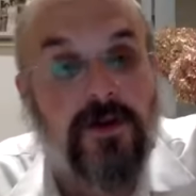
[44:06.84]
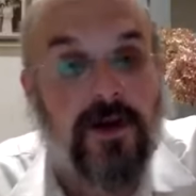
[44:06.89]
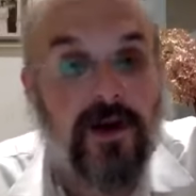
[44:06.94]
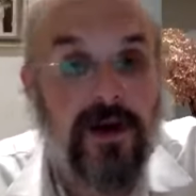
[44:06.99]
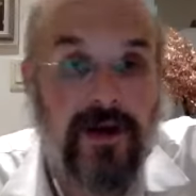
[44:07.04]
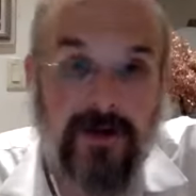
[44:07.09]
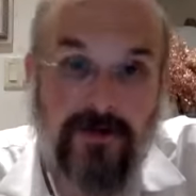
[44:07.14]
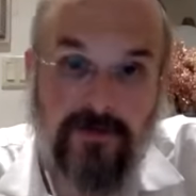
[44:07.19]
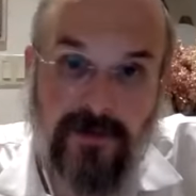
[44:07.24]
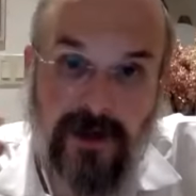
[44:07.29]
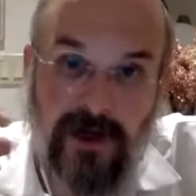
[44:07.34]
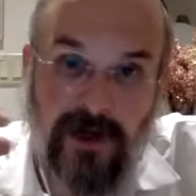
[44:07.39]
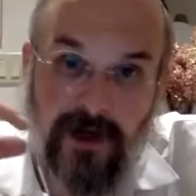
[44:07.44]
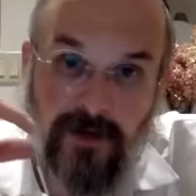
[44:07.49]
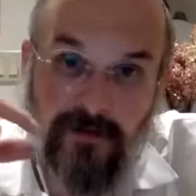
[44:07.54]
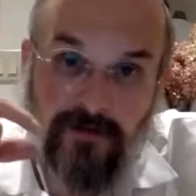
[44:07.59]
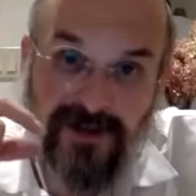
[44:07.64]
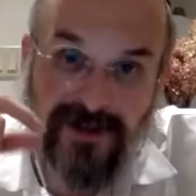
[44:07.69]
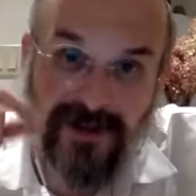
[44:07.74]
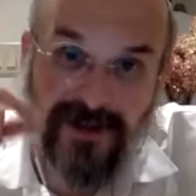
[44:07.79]
Um,
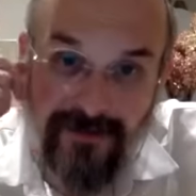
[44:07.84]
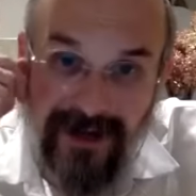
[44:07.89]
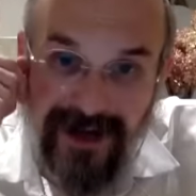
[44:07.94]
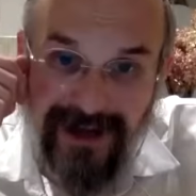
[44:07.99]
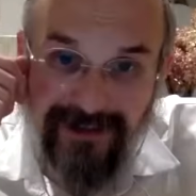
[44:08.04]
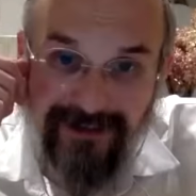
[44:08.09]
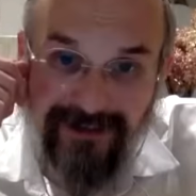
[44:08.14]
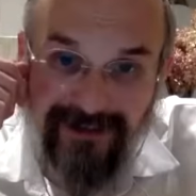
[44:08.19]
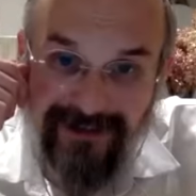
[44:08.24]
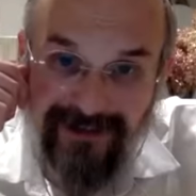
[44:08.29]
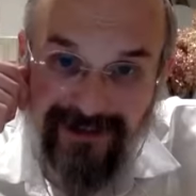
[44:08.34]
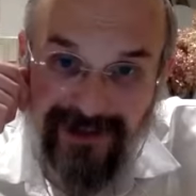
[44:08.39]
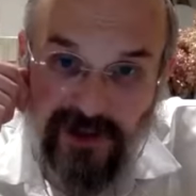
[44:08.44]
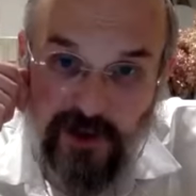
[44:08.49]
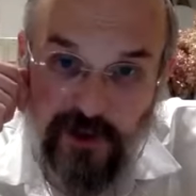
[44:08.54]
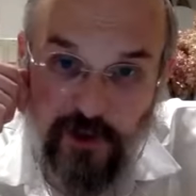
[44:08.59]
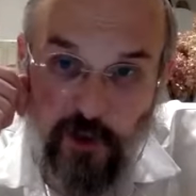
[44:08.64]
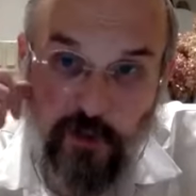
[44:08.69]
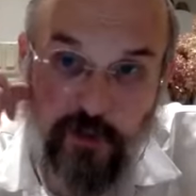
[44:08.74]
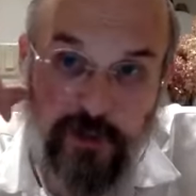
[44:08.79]
um, cement
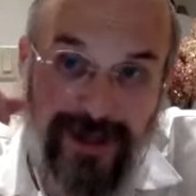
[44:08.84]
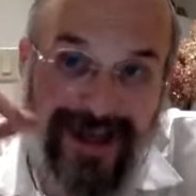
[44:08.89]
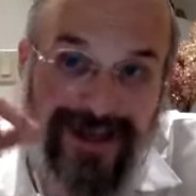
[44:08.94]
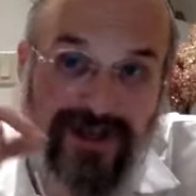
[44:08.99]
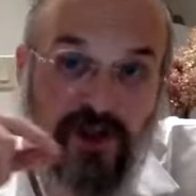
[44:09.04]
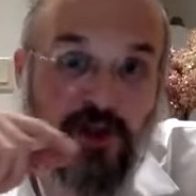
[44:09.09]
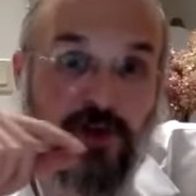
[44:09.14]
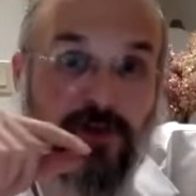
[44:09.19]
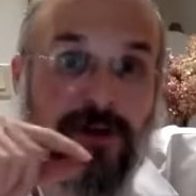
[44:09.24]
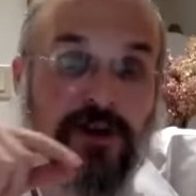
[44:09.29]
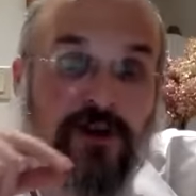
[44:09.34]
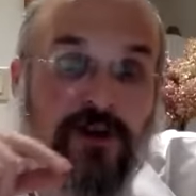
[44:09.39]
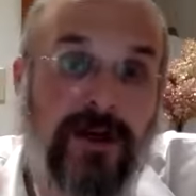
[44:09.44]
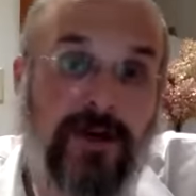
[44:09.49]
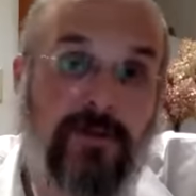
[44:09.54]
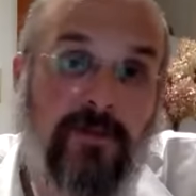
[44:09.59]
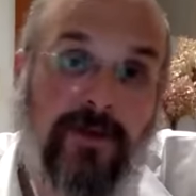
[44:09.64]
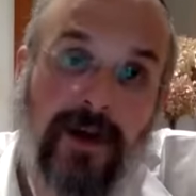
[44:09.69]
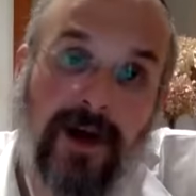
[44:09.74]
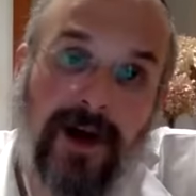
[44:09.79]
or plaster that you might
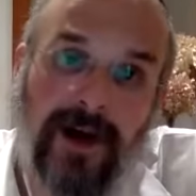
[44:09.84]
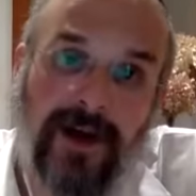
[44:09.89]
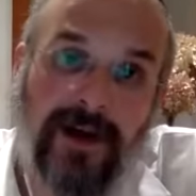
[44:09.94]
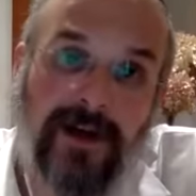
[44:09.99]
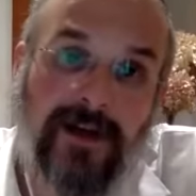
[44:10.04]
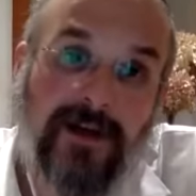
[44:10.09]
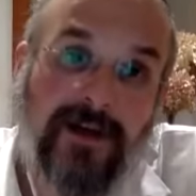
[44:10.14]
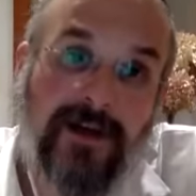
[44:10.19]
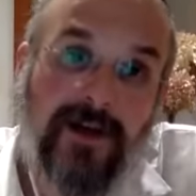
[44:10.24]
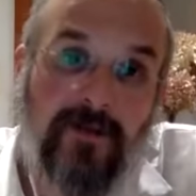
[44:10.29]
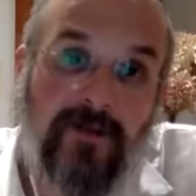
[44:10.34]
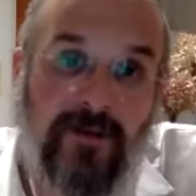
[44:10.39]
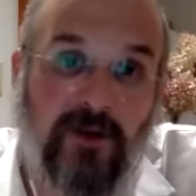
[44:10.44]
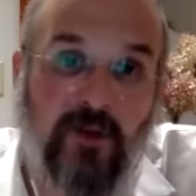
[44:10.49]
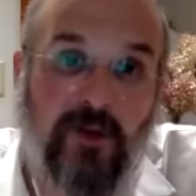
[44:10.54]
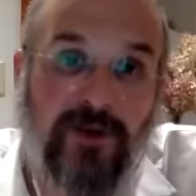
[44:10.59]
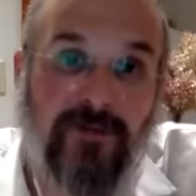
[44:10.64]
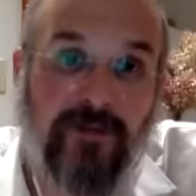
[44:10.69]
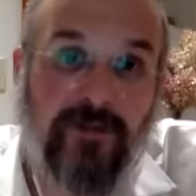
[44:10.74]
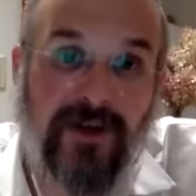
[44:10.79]
apply
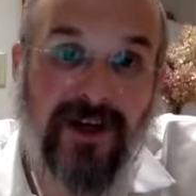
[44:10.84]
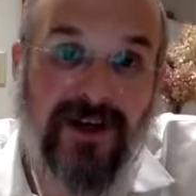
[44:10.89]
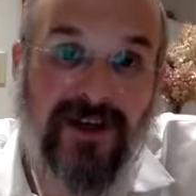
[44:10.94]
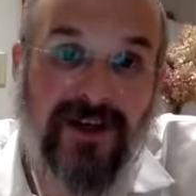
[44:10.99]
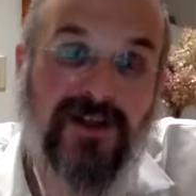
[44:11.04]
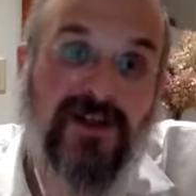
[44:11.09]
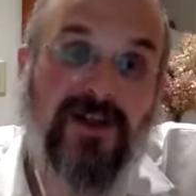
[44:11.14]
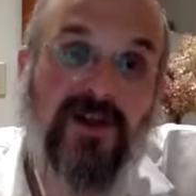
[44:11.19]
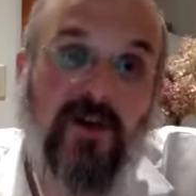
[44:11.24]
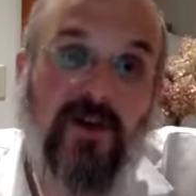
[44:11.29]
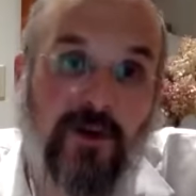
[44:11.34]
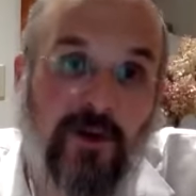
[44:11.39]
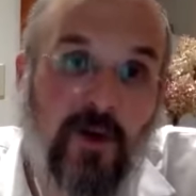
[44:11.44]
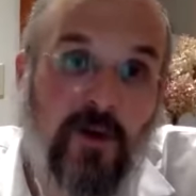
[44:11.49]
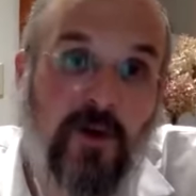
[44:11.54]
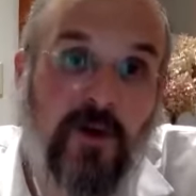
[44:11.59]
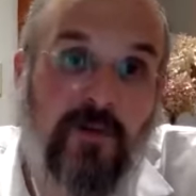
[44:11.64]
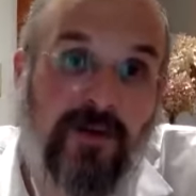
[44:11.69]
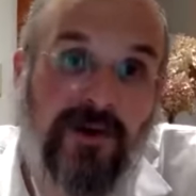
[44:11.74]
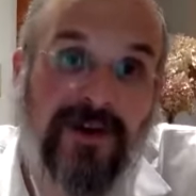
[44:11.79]
between bricks will
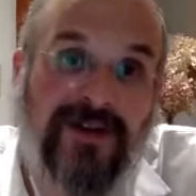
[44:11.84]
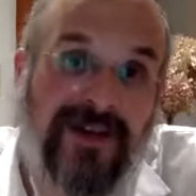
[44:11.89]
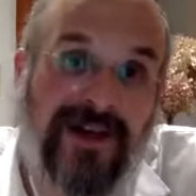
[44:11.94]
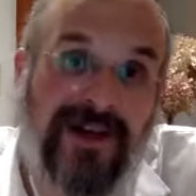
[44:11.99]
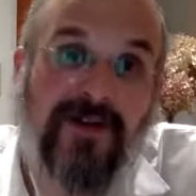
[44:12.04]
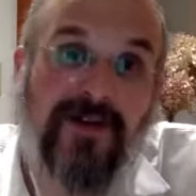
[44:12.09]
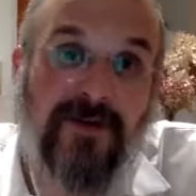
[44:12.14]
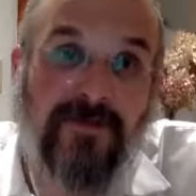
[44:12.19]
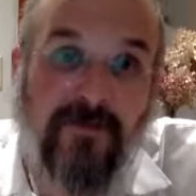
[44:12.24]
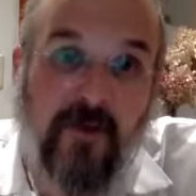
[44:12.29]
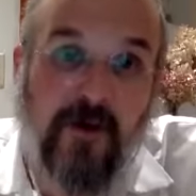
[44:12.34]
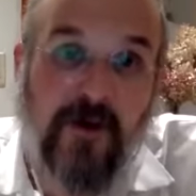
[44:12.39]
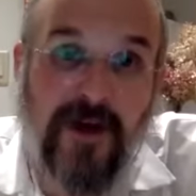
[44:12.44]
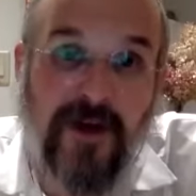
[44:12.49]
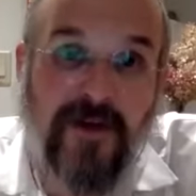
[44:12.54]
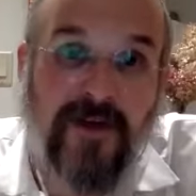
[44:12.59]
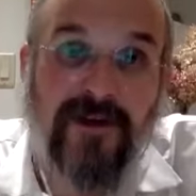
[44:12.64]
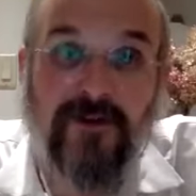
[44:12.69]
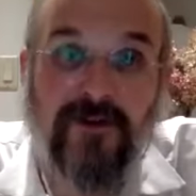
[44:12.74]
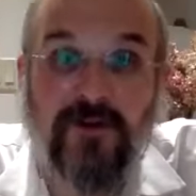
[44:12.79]
hold the bricks together more than
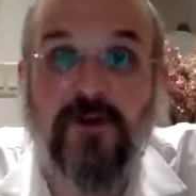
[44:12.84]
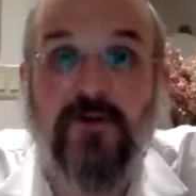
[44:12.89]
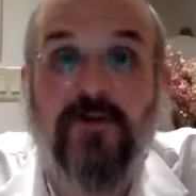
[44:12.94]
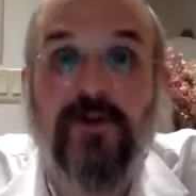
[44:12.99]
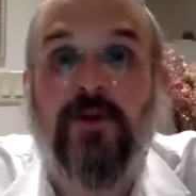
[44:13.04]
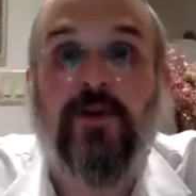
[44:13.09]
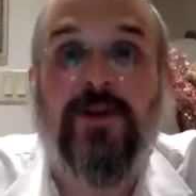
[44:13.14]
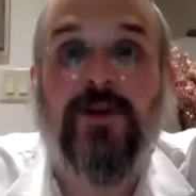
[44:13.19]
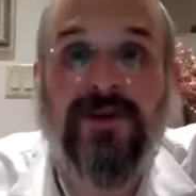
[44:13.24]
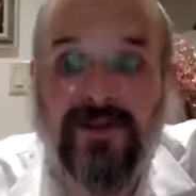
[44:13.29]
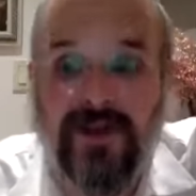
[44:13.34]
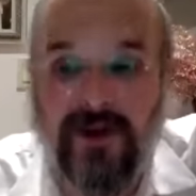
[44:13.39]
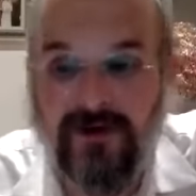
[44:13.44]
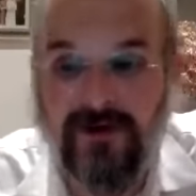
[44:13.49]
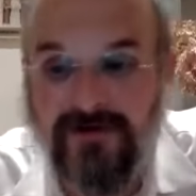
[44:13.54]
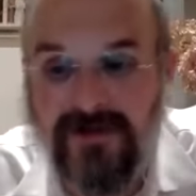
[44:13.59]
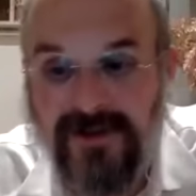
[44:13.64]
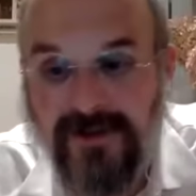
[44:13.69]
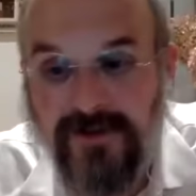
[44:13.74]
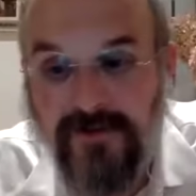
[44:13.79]
they do between
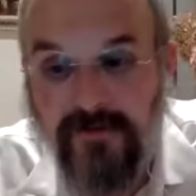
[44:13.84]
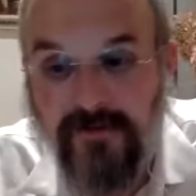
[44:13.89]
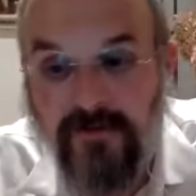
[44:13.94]
stones.